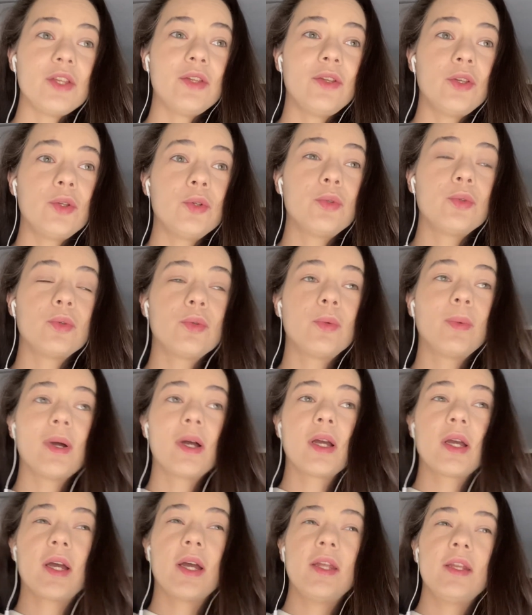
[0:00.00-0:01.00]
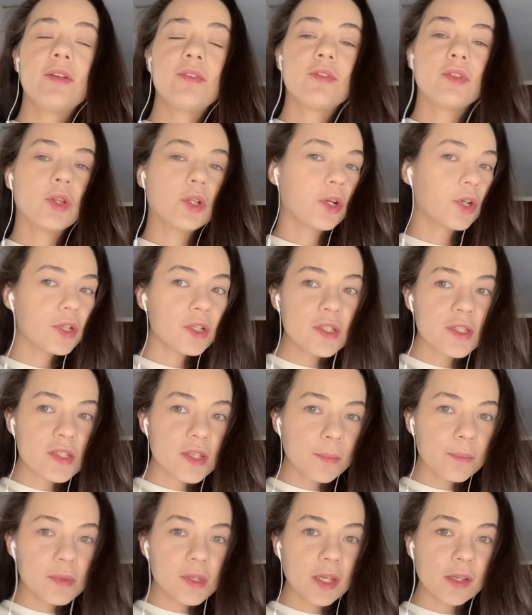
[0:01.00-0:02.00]
you kind of learned
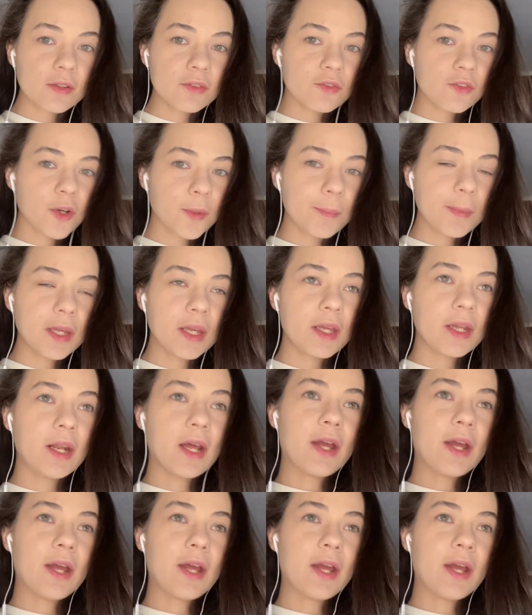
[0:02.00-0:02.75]
something from it.